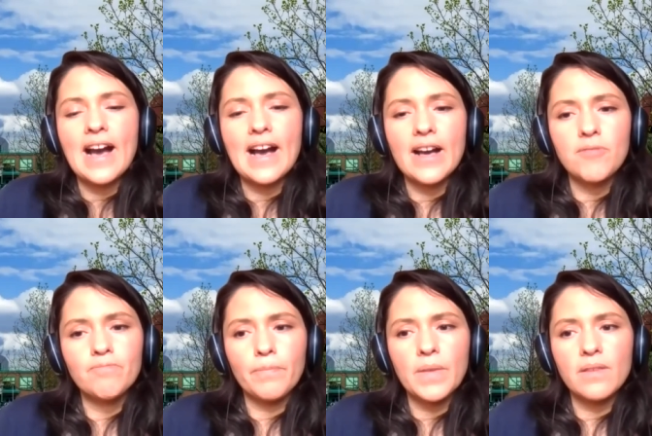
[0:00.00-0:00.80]

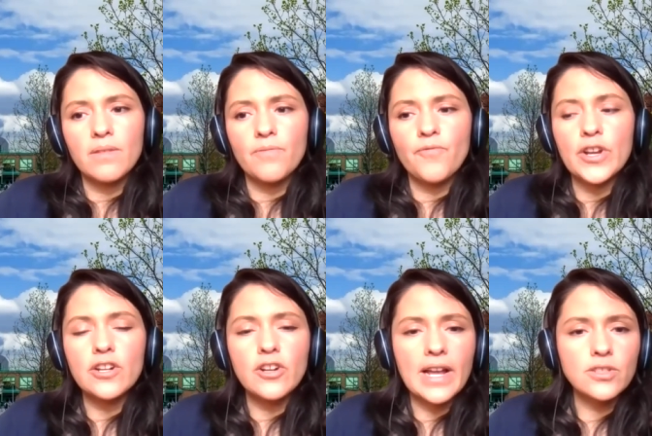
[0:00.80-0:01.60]
Um, for
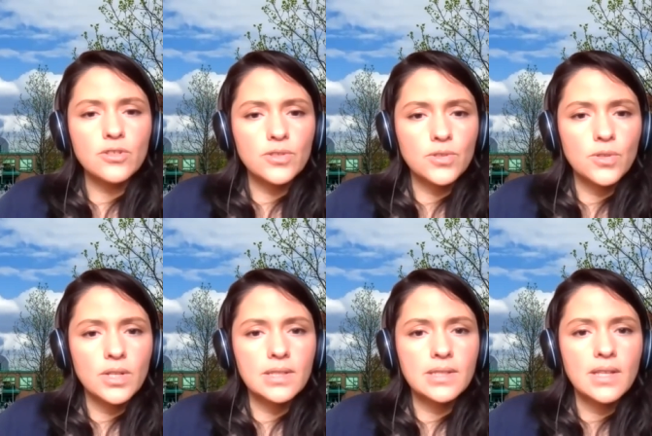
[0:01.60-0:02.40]
international
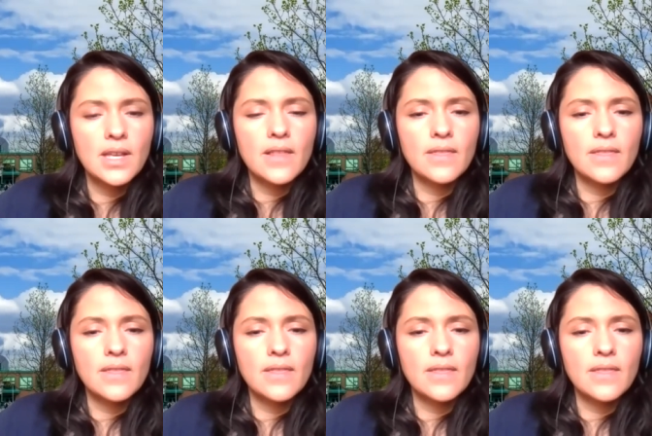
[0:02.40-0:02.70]
students,